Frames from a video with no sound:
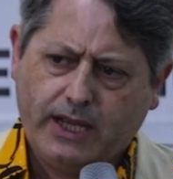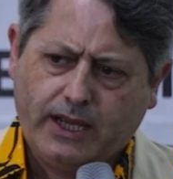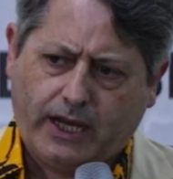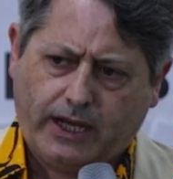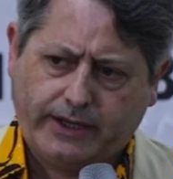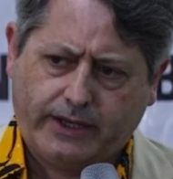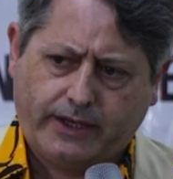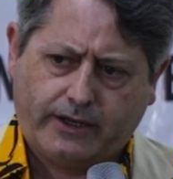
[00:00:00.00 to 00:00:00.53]

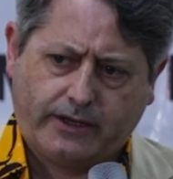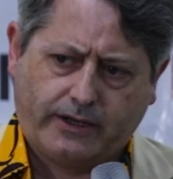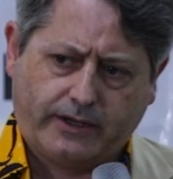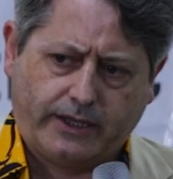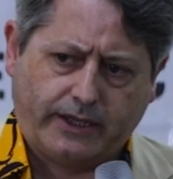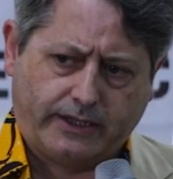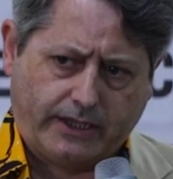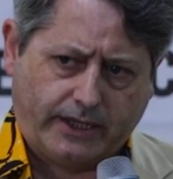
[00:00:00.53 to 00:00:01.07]

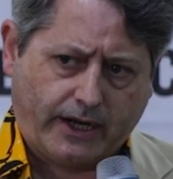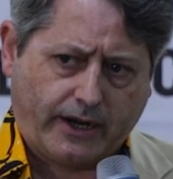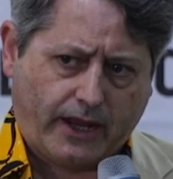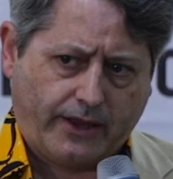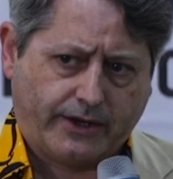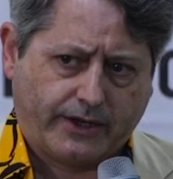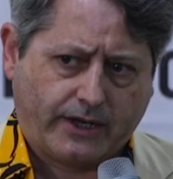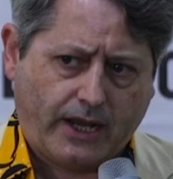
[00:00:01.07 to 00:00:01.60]
There are
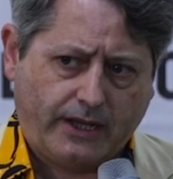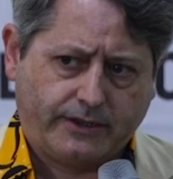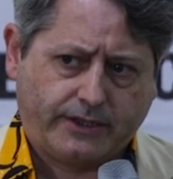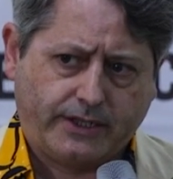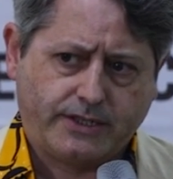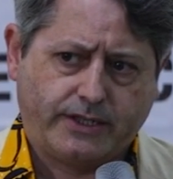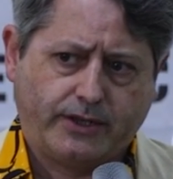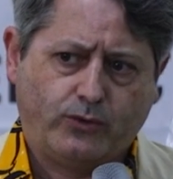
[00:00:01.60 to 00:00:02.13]
other
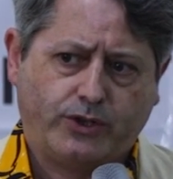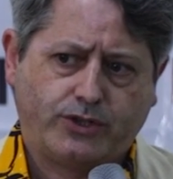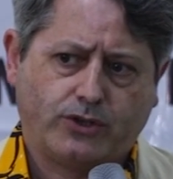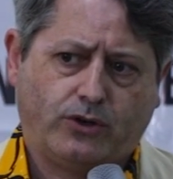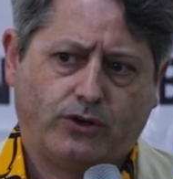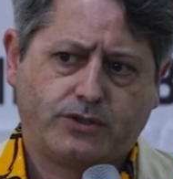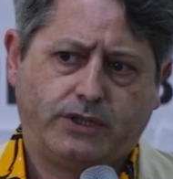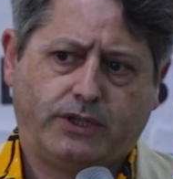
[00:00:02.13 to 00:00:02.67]
countries in which
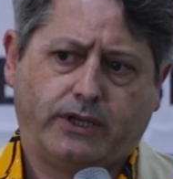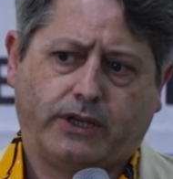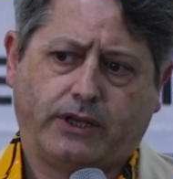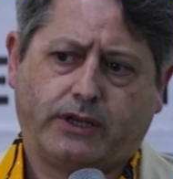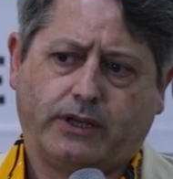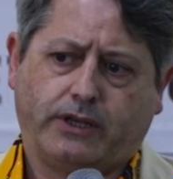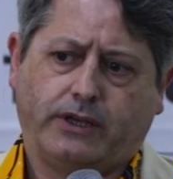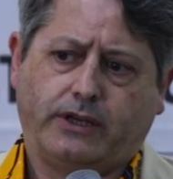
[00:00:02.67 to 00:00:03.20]

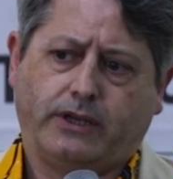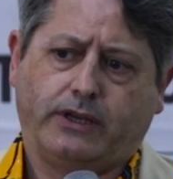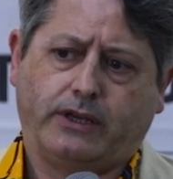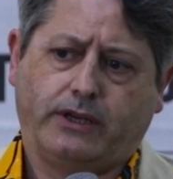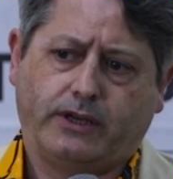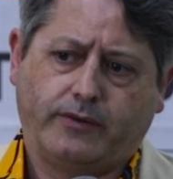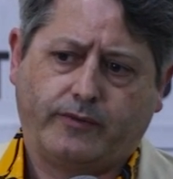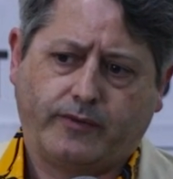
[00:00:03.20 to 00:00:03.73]

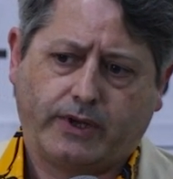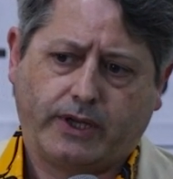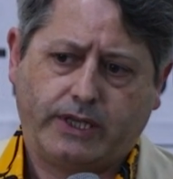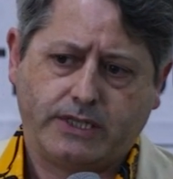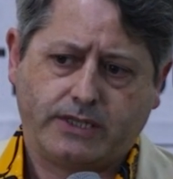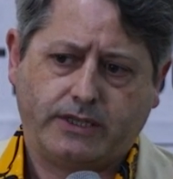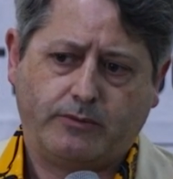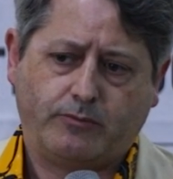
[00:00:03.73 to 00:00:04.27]
Oxitec
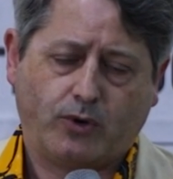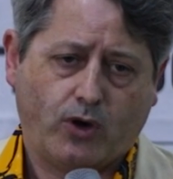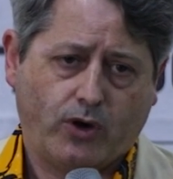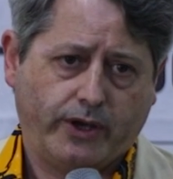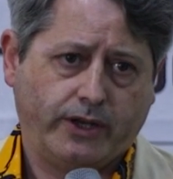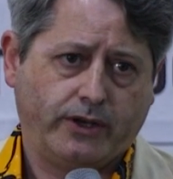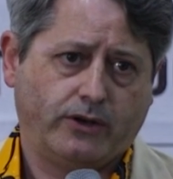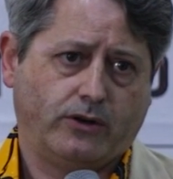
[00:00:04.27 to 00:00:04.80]
is
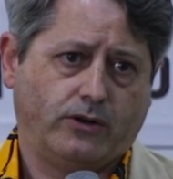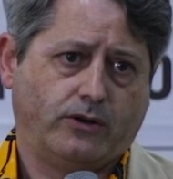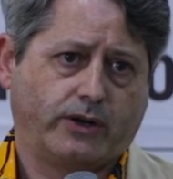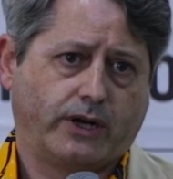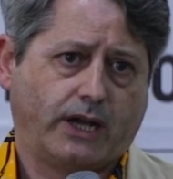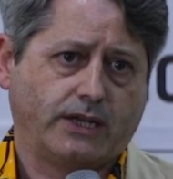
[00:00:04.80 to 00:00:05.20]
deploying or